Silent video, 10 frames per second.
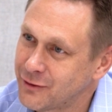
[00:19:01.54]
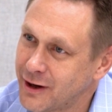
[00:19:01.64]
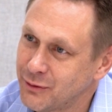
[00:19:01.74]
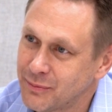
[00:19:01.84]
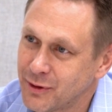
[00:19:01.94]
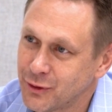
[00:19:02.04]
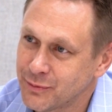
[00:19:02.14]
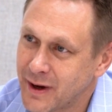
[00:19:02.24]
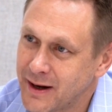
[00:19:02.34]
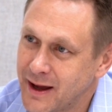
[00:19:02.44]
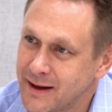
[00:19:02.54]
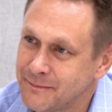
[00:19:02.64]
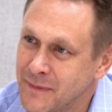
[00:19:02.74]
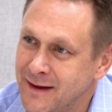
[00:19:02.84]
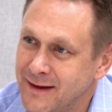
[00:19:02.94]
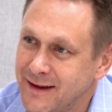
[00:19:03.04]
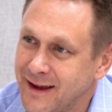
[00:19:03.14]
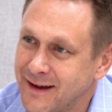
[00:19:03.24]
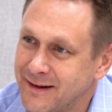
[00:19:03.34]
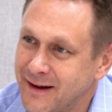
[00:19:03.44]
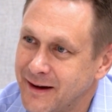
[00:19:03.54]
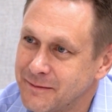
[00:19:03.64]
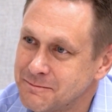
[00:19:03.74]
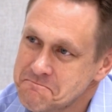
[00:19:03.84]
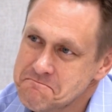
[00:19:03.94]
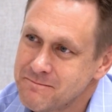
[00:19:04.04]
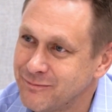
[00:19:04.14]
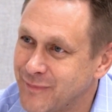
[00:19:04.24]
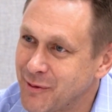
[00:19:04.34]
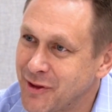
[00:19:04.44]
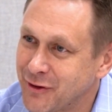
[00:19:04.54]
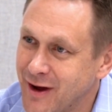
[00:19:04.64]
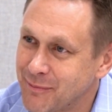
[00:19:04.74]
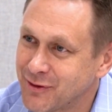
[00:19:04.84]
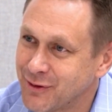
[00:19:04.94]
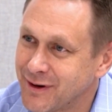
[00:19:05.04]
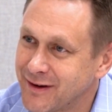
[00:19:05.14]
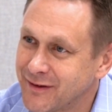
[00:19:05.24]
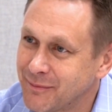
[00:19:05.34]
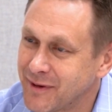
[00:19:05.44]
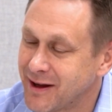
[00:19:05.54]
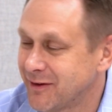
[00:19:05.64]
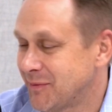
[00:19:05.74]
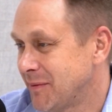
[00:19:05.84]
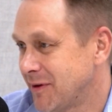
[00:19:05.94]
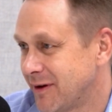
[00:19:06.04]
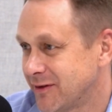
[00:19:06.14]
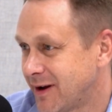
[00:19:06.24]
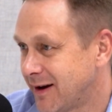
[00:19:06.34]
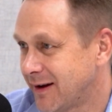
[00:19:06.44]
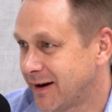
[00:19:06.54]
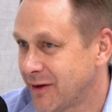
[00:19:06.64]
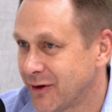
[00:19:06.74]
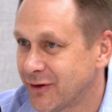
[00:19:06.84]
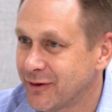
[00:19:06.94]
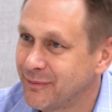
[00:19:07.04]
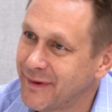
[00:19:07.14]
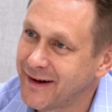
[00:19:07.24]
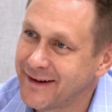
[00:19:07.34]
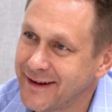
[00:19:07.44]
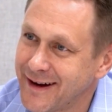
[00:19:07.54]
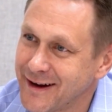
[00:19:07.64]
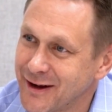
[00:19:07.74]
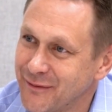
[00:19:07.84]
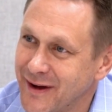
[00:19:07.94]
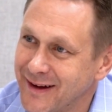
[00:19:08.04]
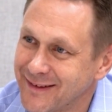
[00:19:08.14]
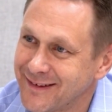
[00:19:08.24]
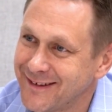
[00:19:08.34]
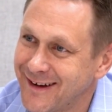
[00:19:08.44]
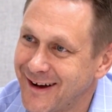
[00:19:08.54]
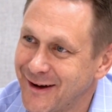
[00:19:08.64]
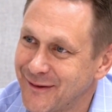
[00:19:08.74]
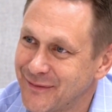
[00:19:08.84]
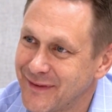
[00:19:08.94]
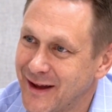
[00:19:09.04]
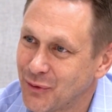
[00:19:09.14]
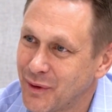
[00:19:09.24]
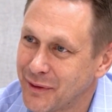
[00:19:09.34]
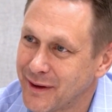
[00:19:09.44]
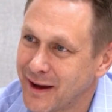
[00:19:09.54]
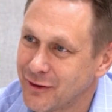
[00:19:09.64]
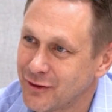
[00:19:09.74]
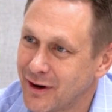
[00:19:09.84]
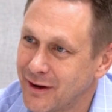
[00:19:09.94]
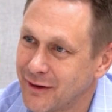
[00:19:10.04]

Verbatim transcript: try to approach my day. And uh, maybe there's opportunity some days, maybe there's not on others. But in any event, uh, that's one thing I stri-